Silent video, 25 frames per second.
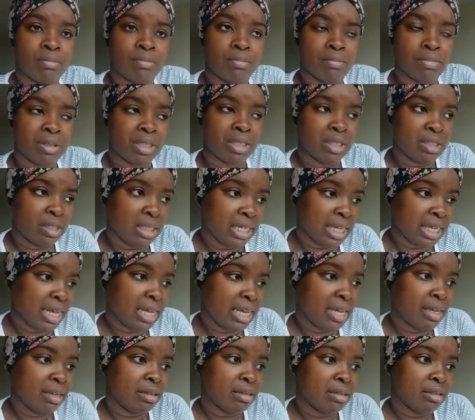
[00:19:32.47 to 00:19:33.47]
But
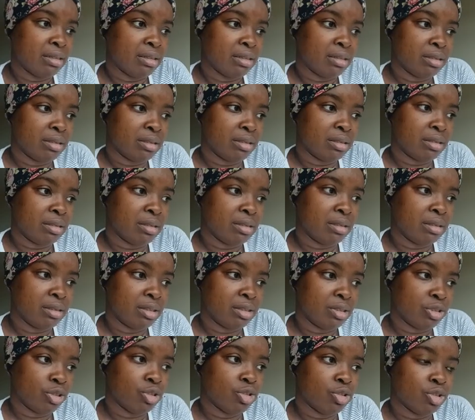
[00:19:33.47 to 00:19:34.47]
yeah,
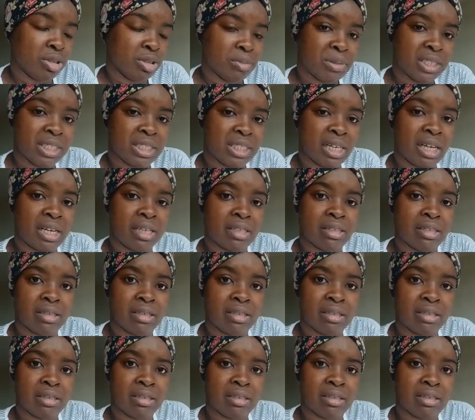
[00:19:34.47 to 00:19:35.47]
you're traumatized.
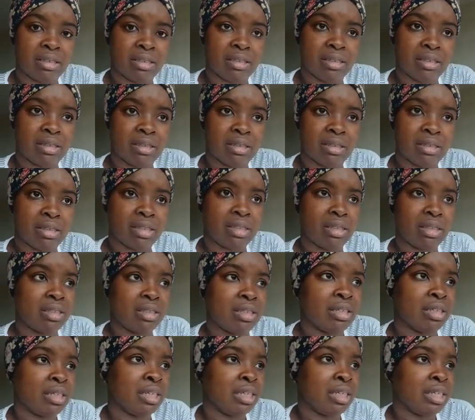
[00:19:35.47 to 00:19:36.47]

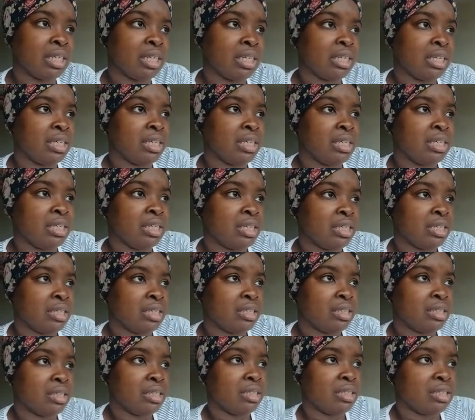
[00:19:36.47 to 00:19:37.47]
And
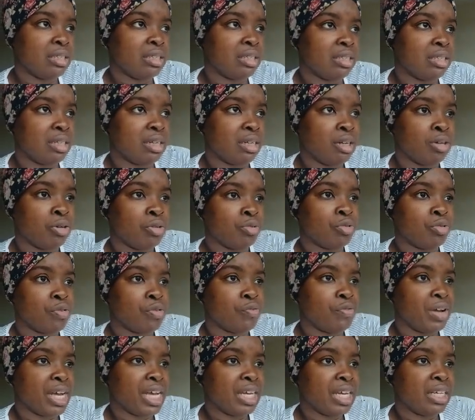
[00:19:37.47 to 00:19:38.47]

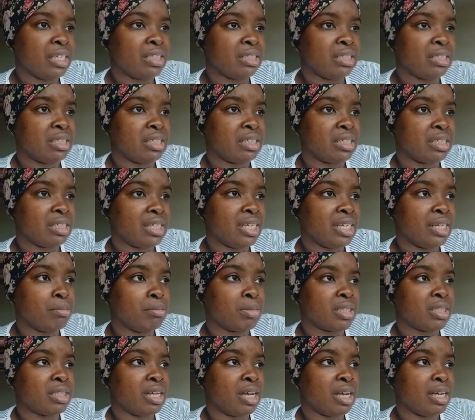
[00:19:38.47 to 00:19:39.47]
revenge, it
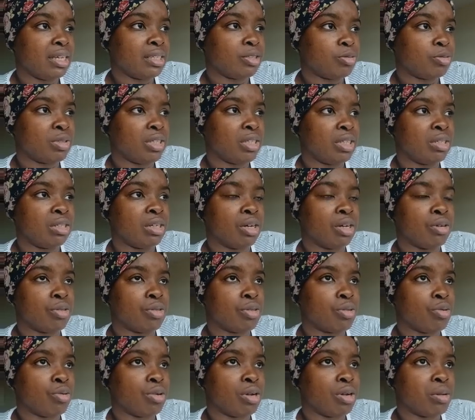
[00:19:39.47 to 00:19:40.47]
seems nice when you go
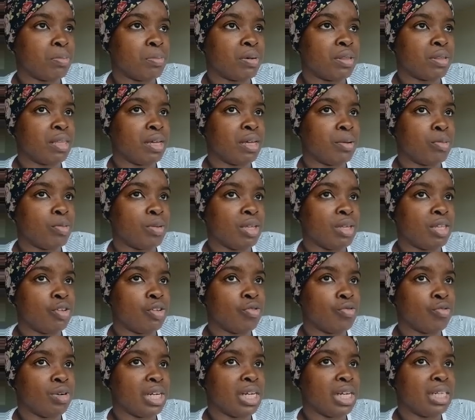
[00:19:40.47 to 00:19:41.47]
through it, but then when
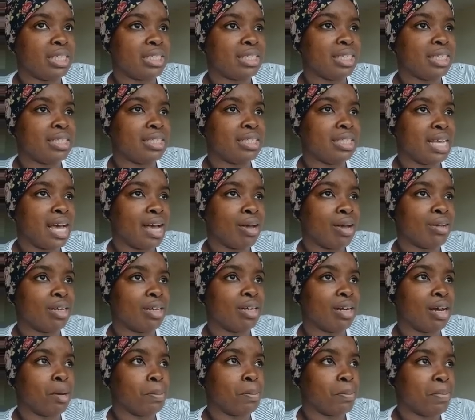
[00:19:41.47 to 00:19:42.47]
you really sit down
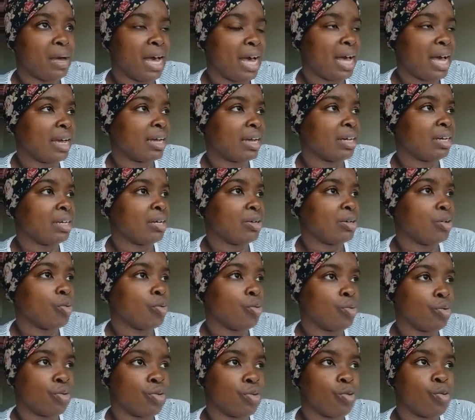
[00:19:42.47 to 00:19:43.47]
and unpack
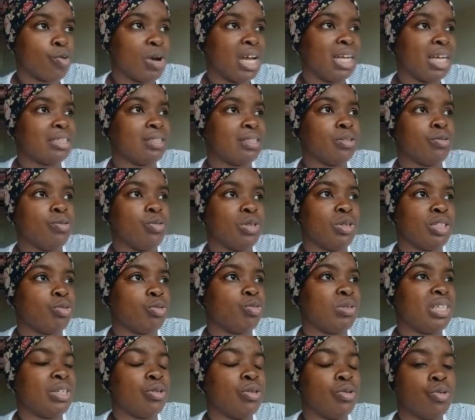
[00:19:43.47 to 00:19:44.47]
all the ways in which
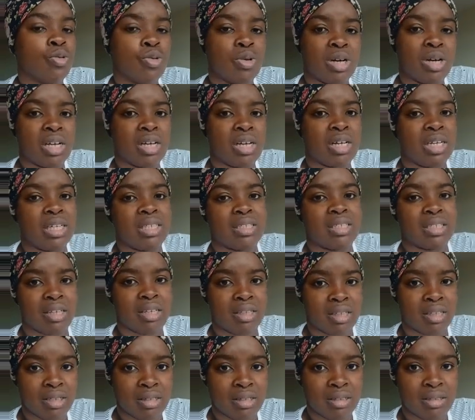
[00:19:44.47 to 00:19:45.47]
we all hurt each
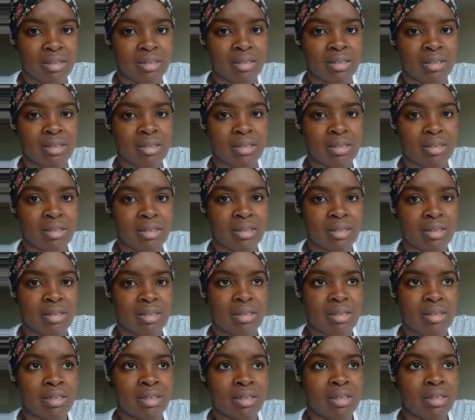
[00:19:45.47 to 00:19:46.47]
other,
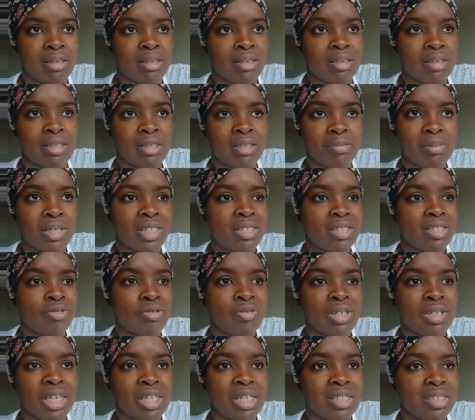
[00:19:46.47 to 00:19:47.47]
it just makes
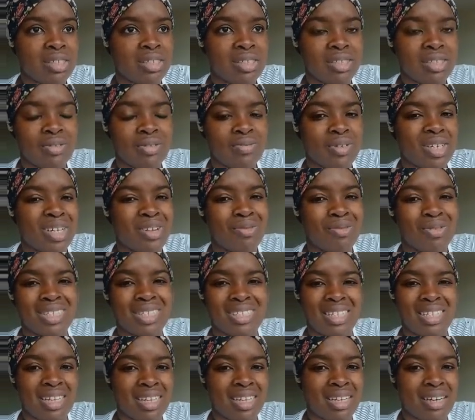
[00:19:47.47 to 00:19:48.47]
you realize it's just fucking
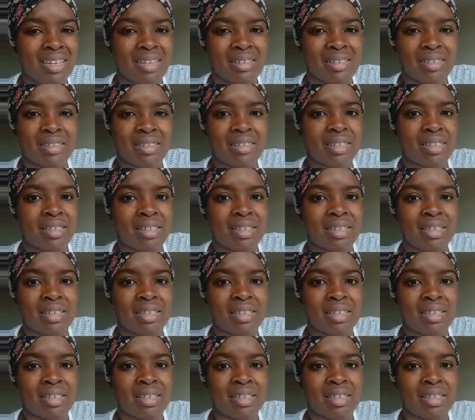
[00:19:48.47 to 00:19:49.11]
ridiculous.